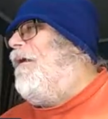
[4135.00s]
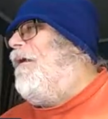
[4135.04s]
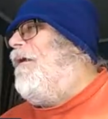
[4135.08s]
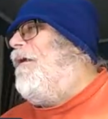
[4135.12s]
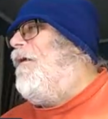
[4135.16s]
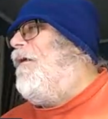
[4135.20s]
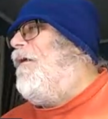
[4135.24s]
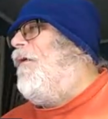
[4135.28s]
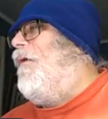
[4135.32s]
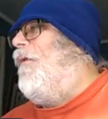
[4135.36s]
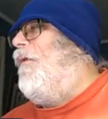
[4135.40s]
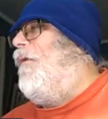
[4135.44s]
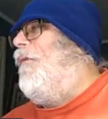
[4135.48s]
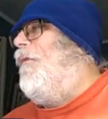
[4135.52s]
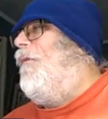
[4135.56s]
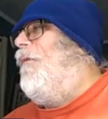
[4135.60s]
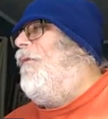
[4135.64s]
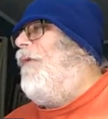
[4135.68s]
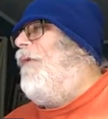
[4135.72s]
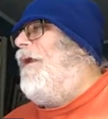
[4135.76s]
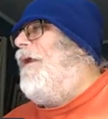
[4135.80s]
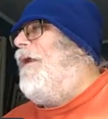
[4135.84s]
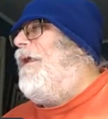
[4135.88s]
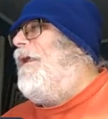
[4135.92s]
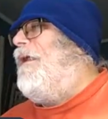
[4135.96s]
Oh,
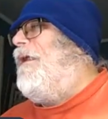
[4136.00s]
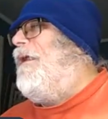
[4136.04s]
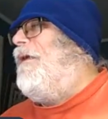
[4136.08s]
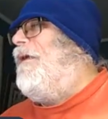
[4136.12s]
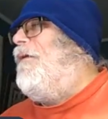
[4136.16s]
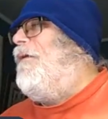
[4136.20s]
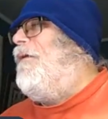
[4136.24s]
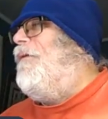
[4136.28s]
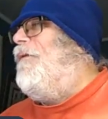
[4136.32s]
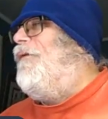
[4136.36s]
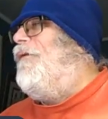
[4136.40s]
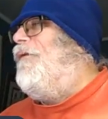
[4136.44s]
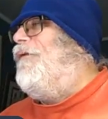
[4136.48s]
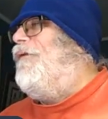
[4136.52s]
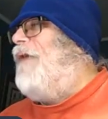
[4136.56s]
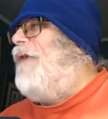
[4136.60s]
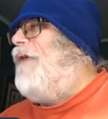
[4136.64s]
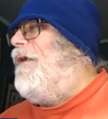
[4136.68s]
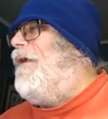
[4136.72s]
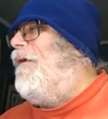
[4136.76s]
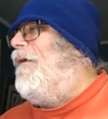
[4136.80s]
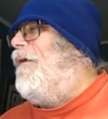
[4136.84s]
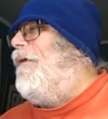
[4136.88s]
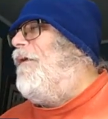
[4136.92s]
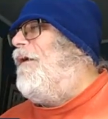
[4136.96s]
why can't I go to his
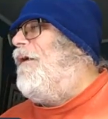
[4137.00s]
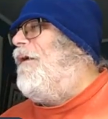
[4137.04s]
channel? There